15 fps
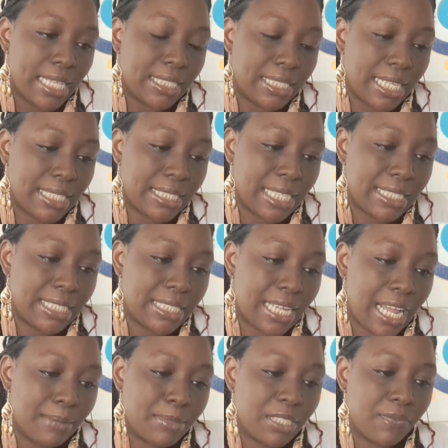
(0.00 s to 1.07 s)
It says, It's
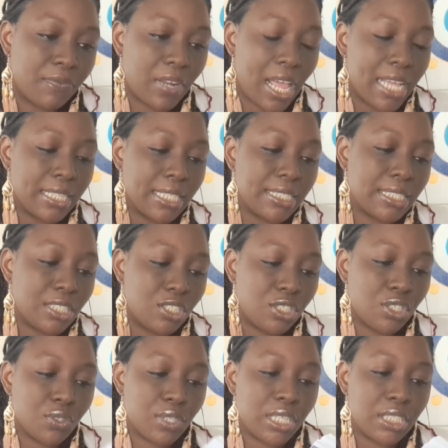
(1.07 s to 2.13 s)
time to fly. Listen
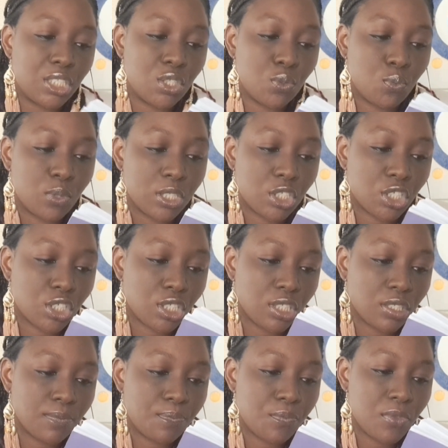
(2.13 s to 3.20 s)
to your
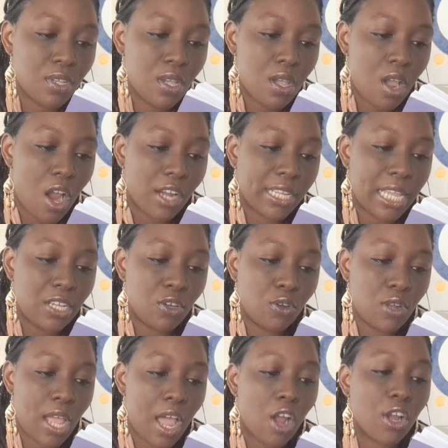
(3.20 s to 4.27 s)
intuition.
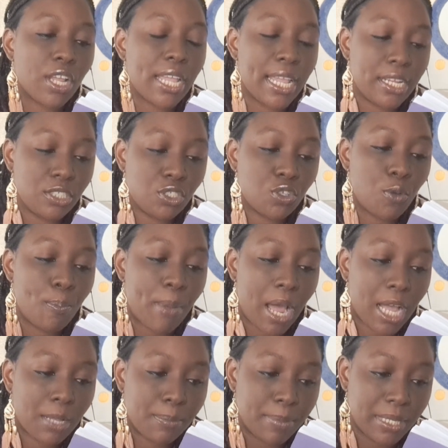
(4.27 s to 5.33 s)
Archangel, Archangel
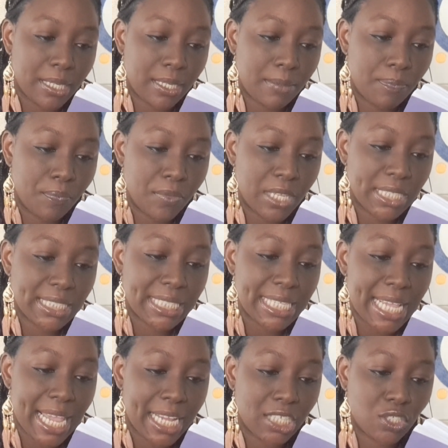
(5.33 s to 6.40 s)
Bakbi is
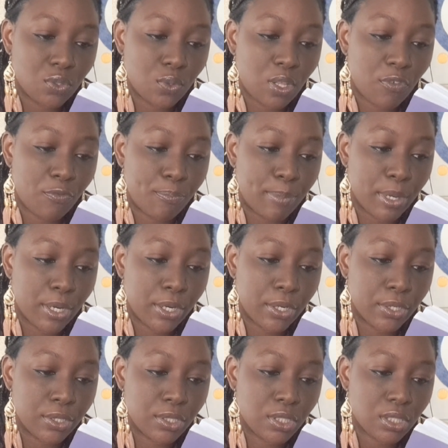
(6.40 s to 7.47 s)
the angel of
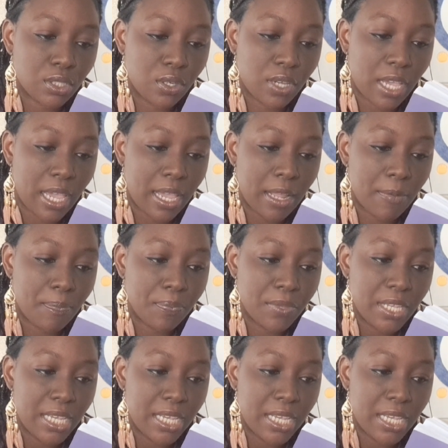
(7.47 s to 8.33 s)
birds, okay?